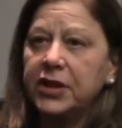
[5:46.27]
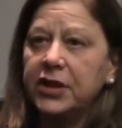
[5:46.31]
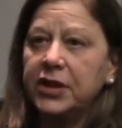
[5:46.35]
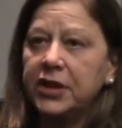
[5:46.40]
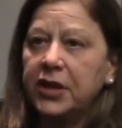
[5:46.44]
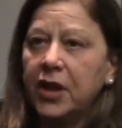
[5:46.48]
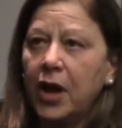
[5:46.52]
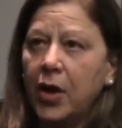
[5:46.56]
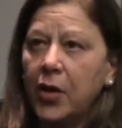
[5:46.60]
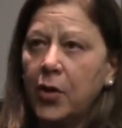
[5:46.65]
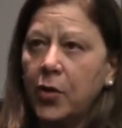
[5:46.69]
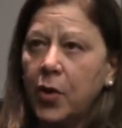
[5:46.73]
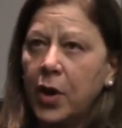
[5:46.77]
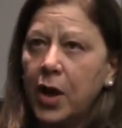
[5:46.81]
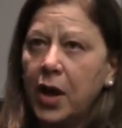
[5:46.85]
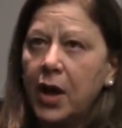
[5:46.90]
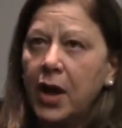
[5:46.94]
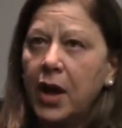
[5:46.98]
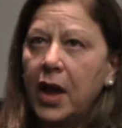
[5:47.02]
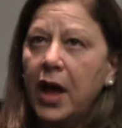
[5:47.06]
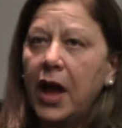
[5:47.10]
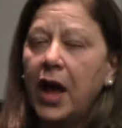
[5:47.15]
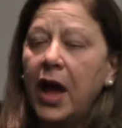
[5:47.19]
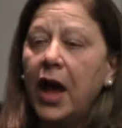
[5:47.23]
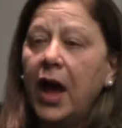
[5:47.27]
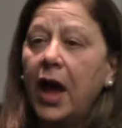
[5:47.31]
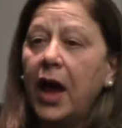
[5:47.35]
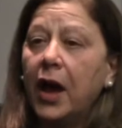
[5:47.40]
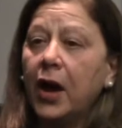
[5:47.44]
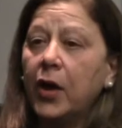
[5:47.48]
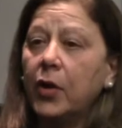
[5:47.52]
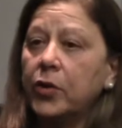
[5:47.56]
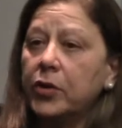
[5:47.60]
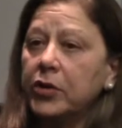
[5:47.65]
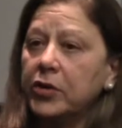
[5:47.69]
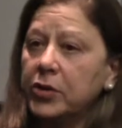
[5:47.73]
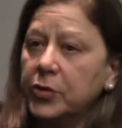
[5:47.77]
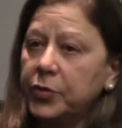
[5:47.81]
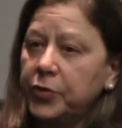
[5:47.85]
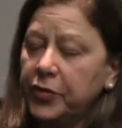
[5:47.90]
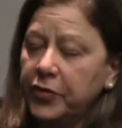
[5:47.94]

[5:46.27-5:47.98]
So our